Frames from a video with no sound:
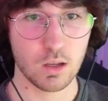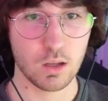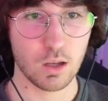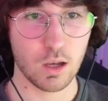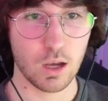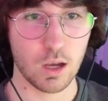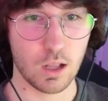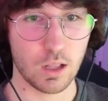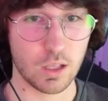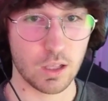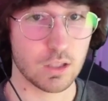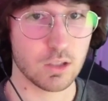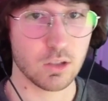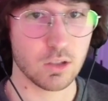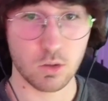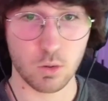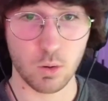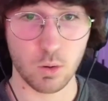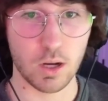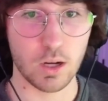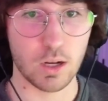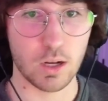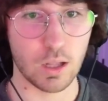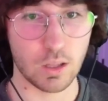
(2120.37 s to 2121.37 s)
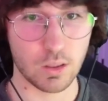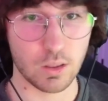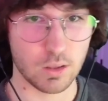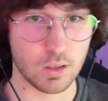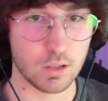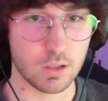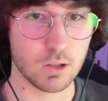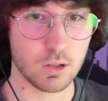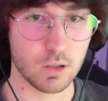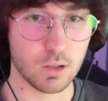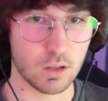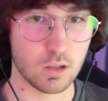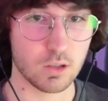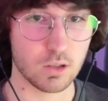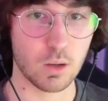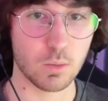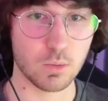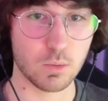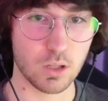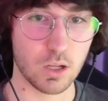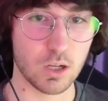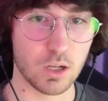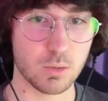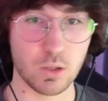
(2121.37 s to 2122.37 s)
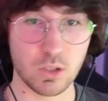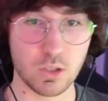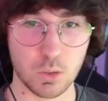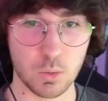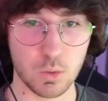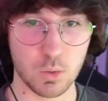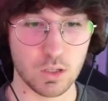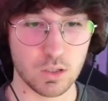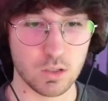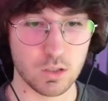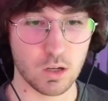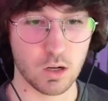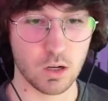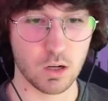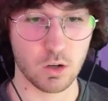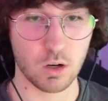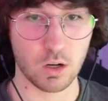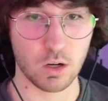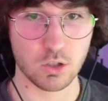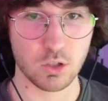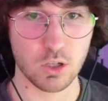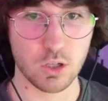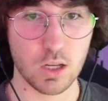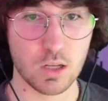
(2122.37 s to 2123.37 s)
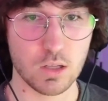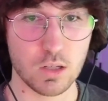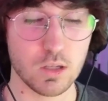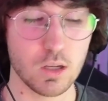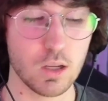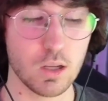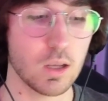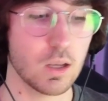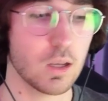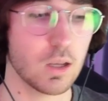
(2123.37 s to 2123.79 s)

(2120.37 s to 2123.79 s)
Like this is great. And I think this helps a lot, especially when it's done across chains.